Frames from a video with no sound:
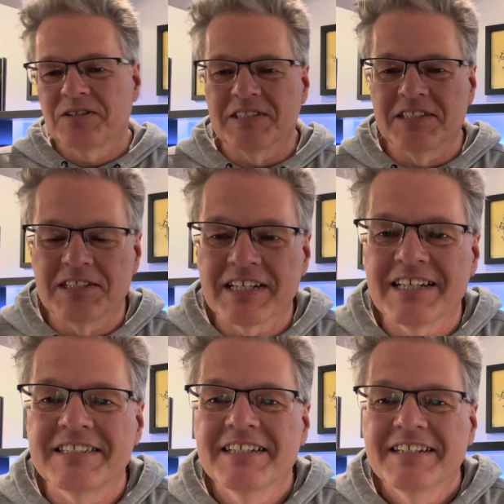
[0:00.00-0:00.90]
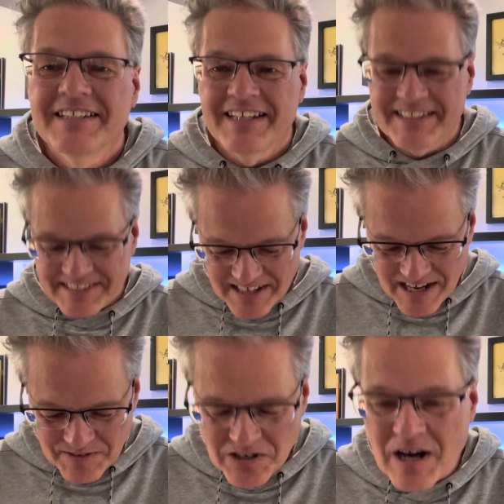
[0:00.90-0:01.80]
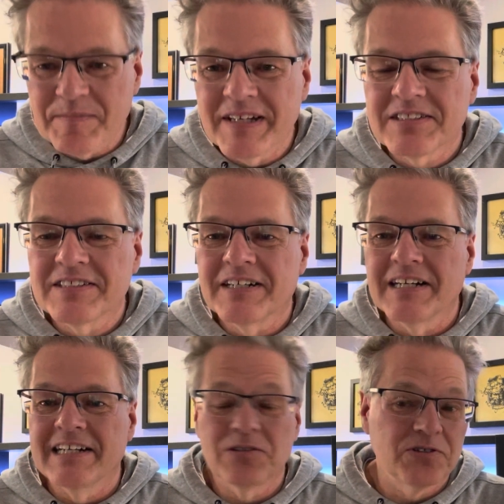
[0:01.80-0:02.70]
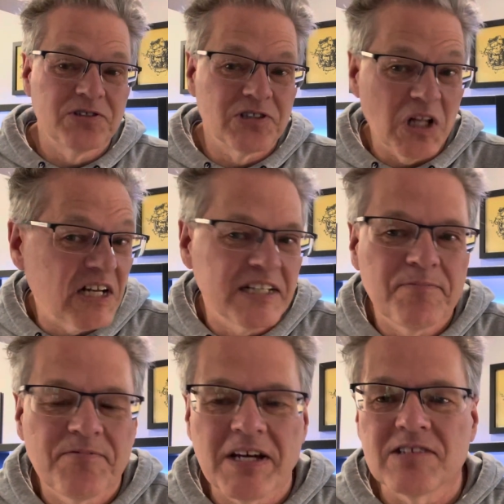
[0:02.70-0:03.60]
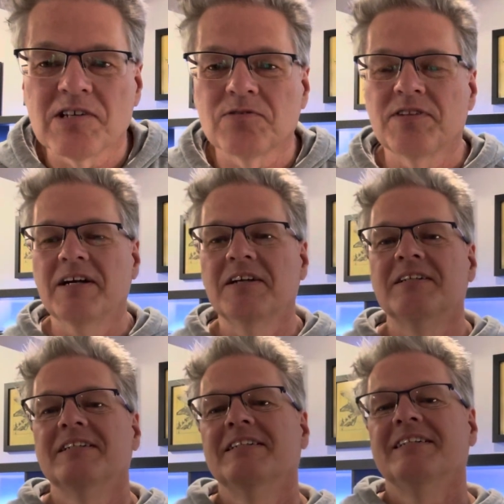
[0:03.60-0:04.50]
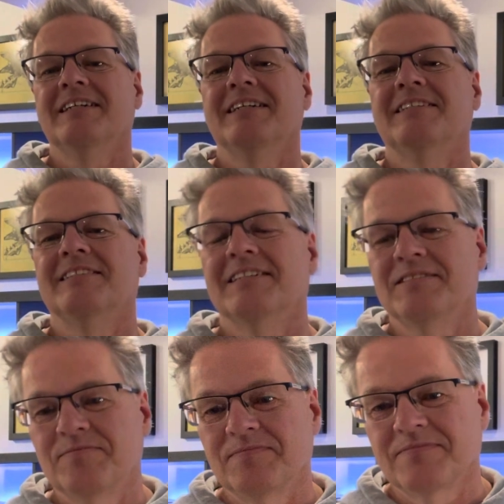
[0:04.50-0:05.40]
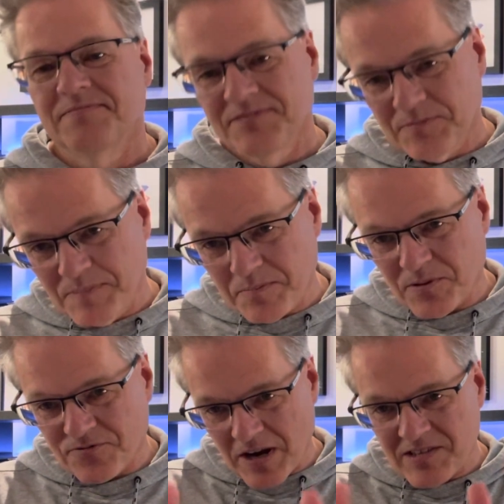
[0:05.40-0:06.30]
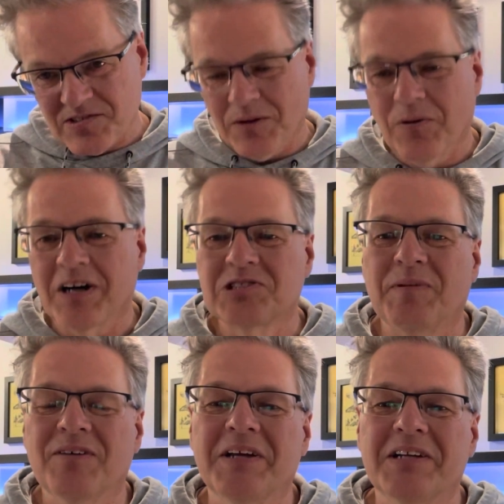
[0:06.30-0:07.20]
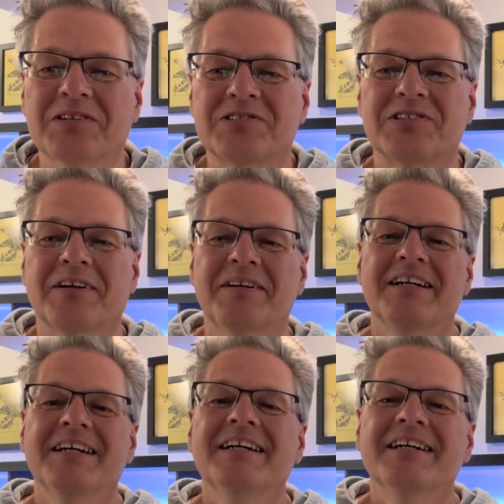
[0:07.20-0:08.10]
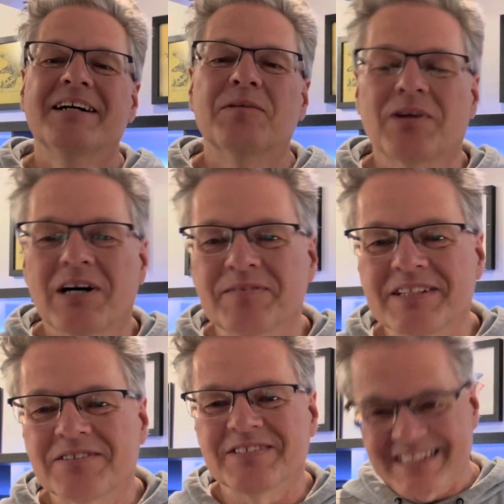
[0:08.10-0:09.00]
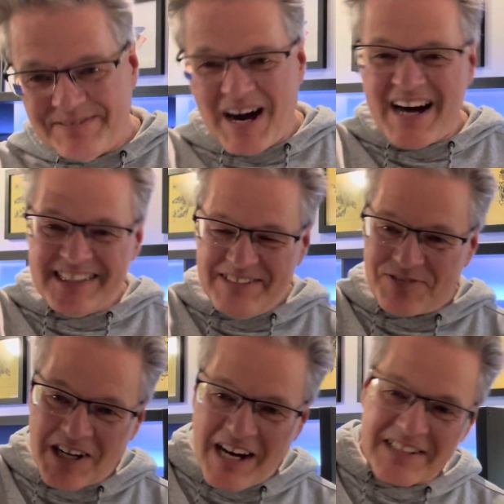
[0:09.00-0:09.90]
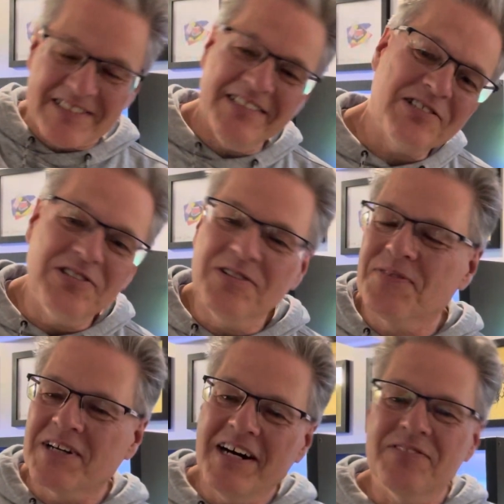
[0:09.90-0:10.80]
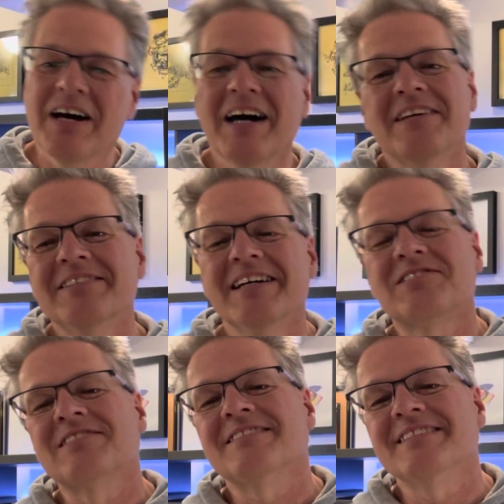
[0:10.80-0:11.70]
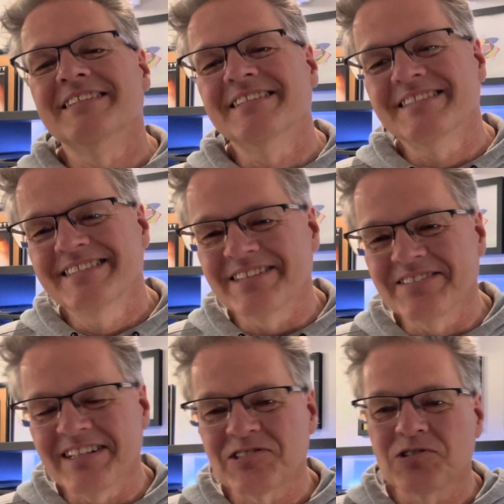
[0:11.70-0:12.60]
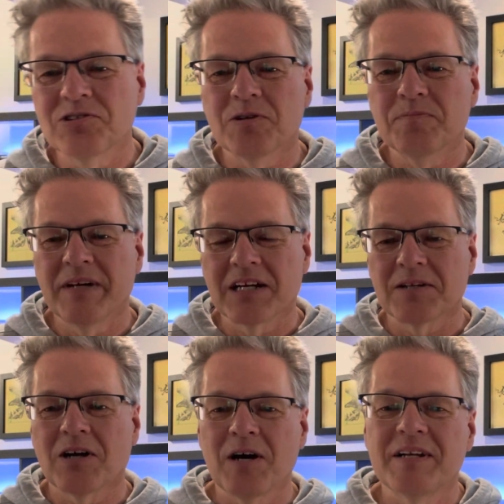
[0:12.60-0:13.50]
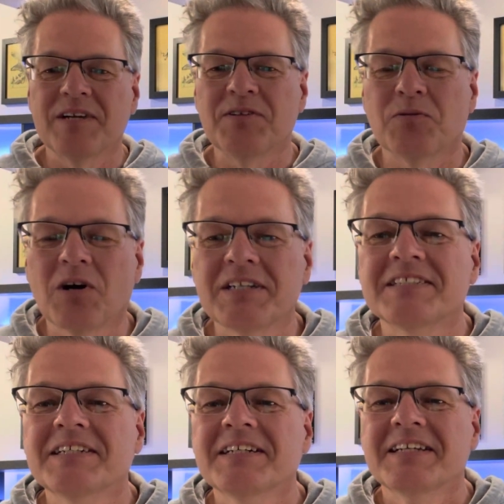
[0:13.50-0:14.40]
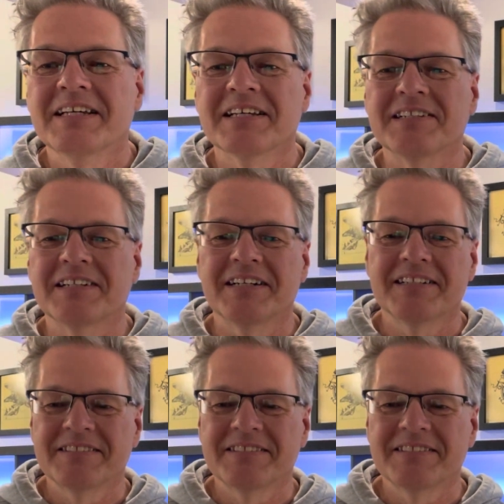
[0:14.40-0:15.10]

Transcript: and you dig it and you have a comment. I know there's a lot of hip fans out there, and some people, friends that watch my videos are probably going, come on, you forgot this or you forgot that. And that's, that's cool. Make a comment if you want. And